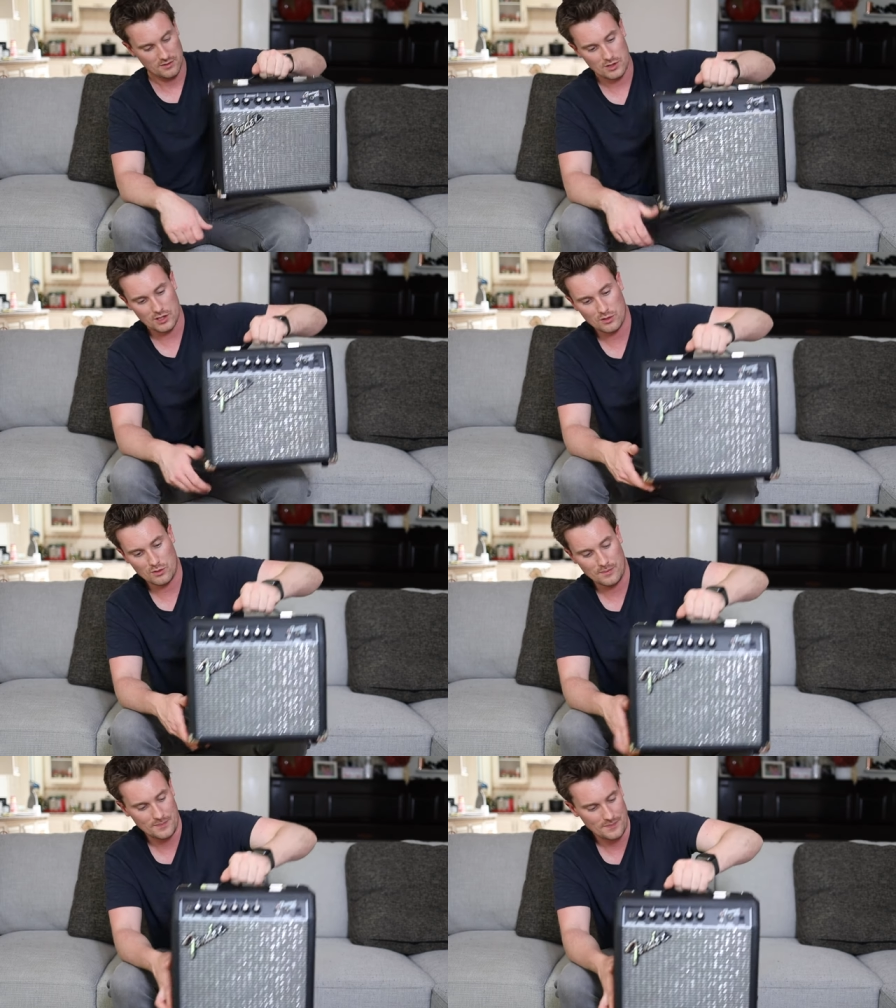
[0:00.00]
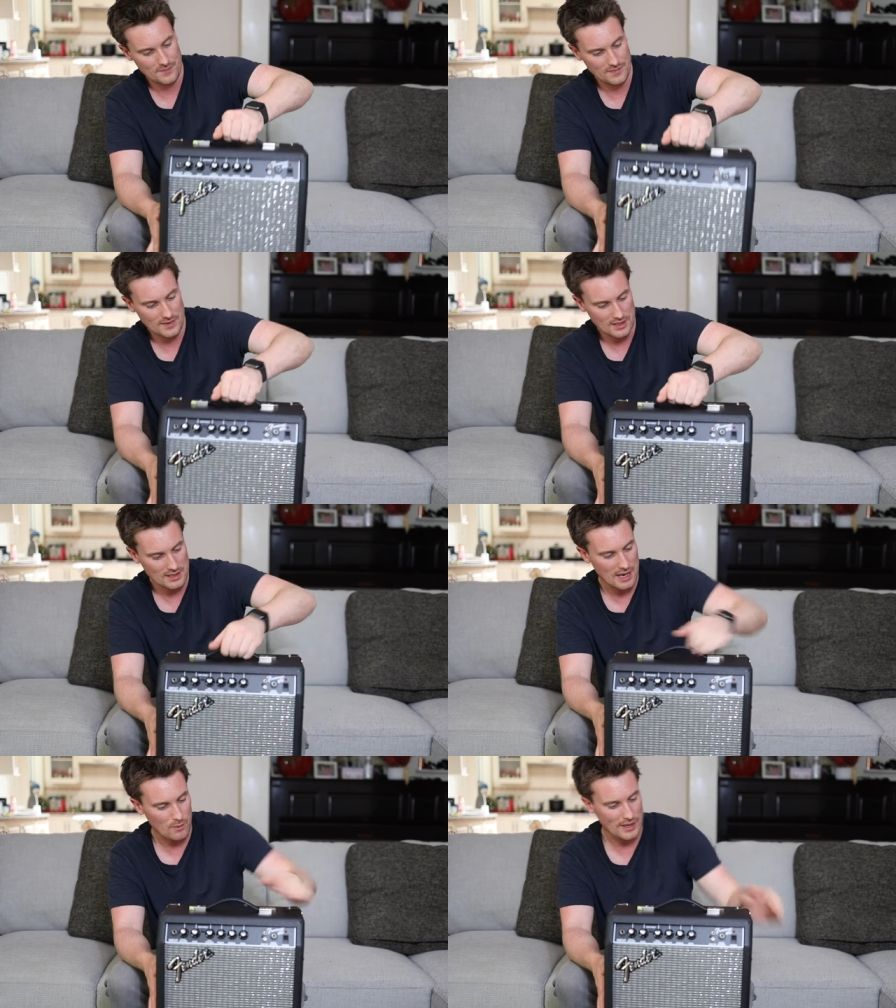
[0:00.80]
Really cool.
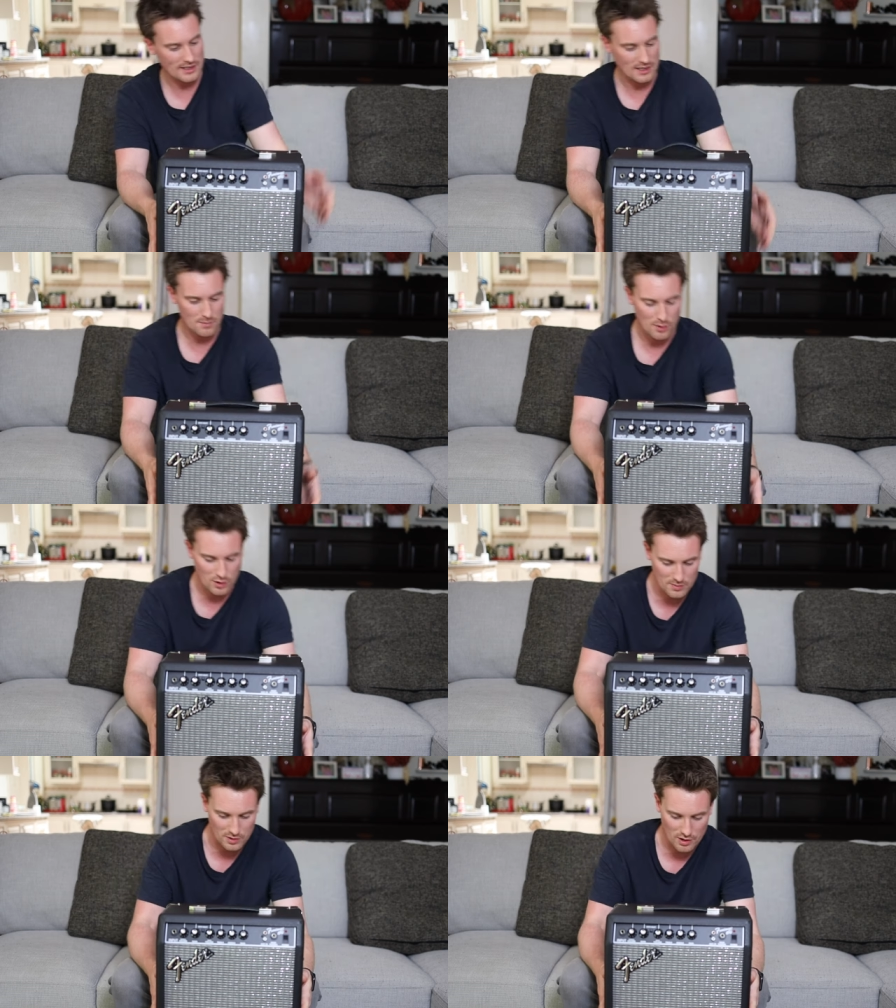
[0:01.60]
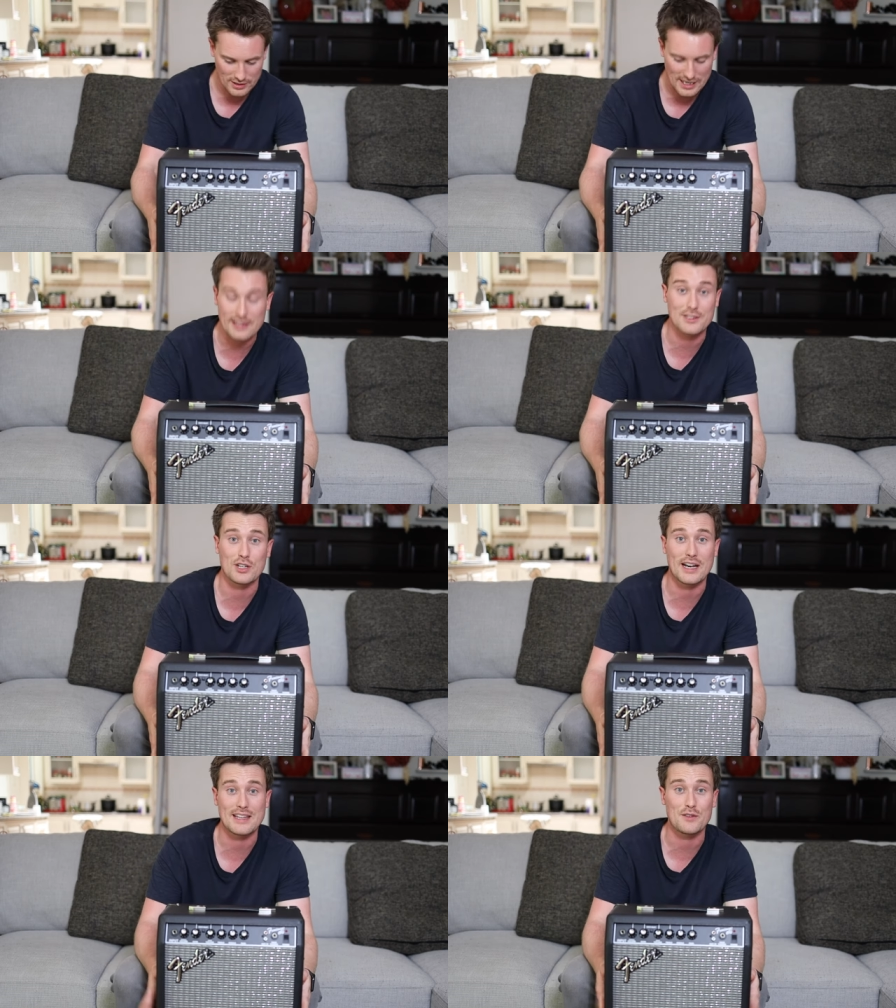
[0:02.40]
Lightweight and portable. Okay, let's
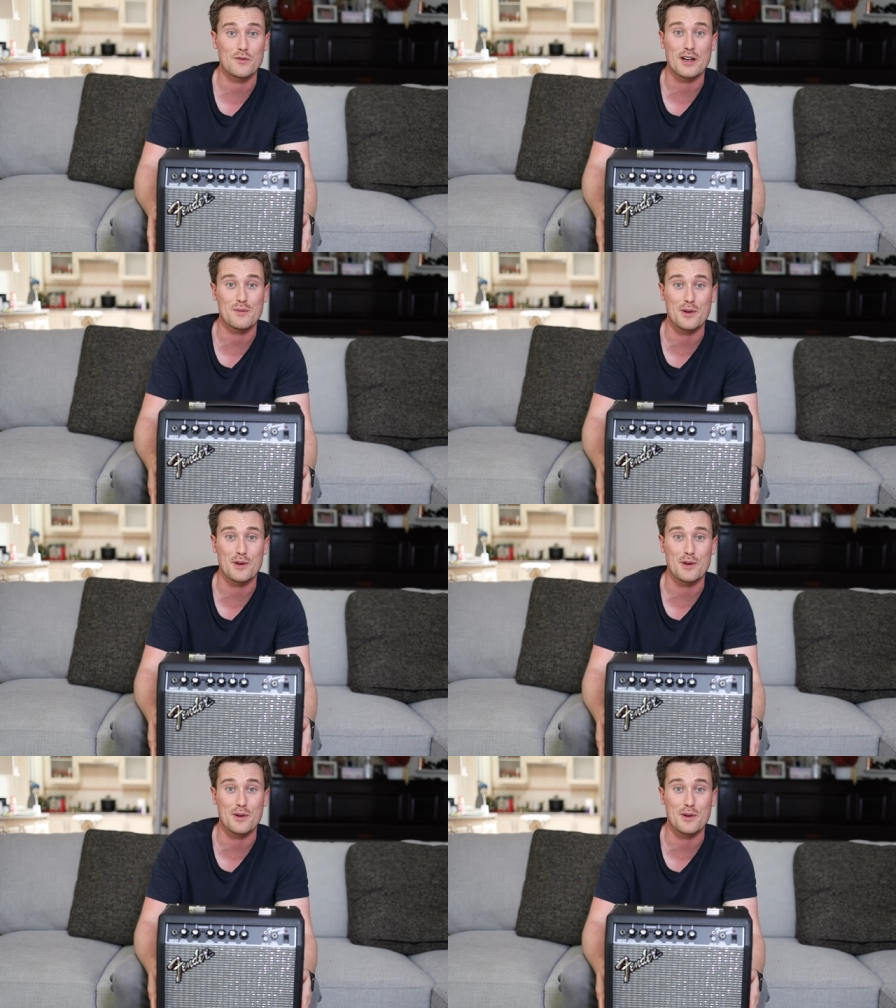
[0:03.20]
check out the final